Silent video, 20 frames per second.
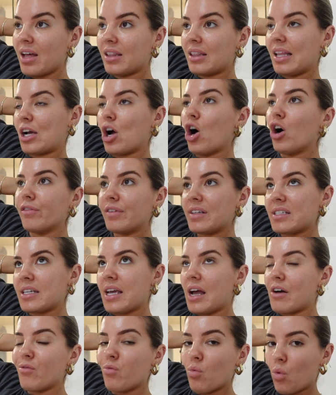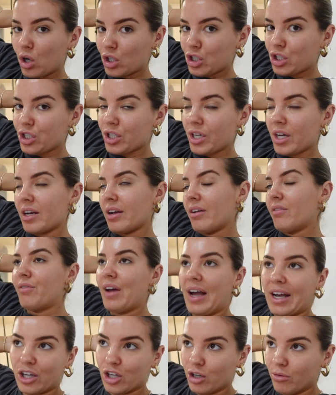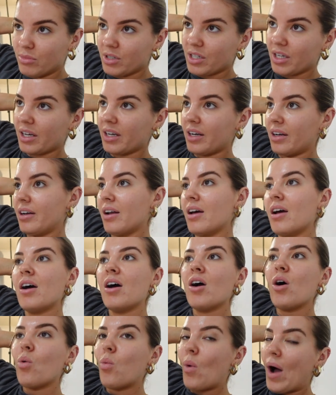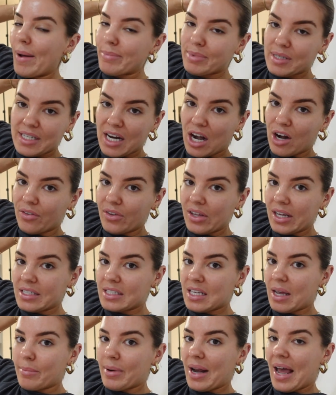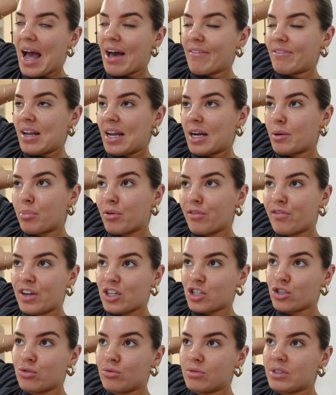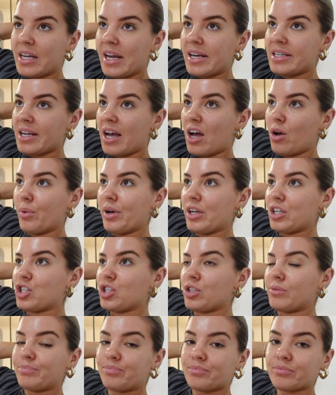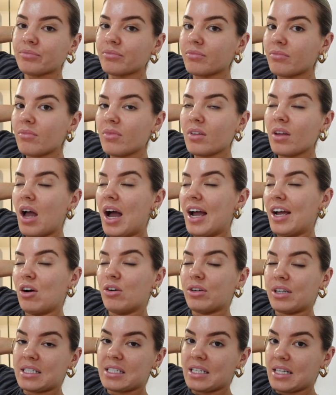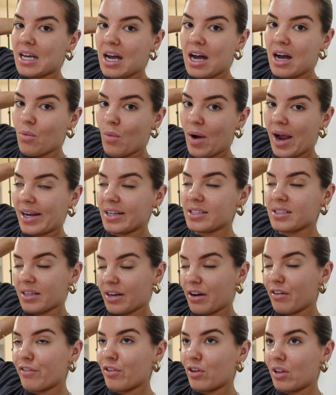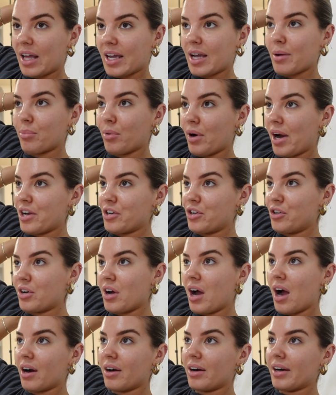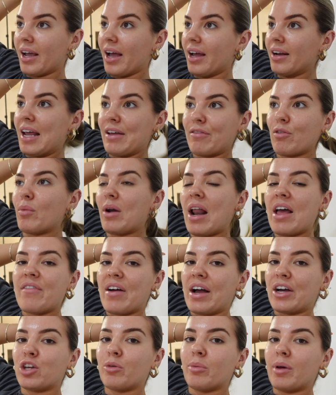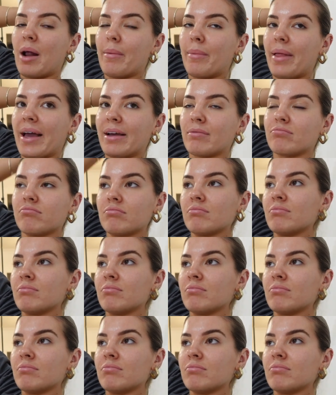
Like, obviously, I've washed it and vacuumed it and wiped it down on the inside, but I haven't had a professional detail, which I honestly can't wait. It's going to feel like a brand new car again. Even when I vacuum it, I'm like,